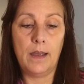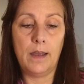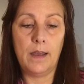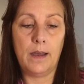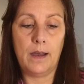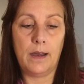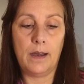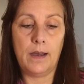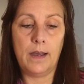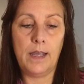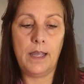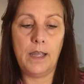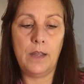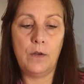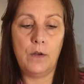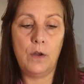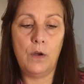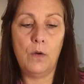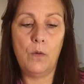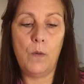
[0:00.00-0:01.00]
I
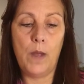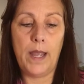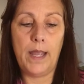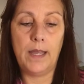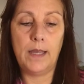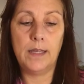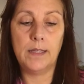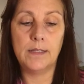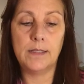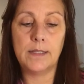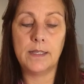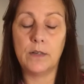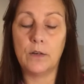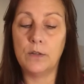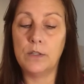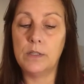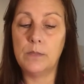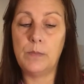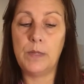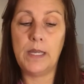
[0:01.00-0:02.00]
in no way consider
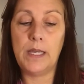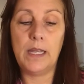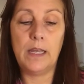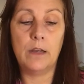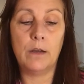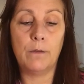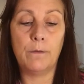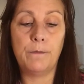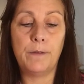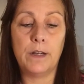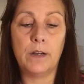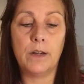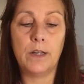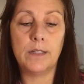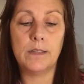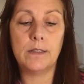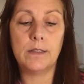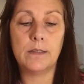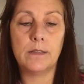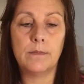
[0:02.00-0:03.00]
to be
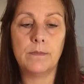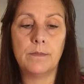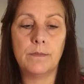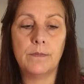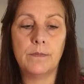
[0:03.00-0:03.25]
interference.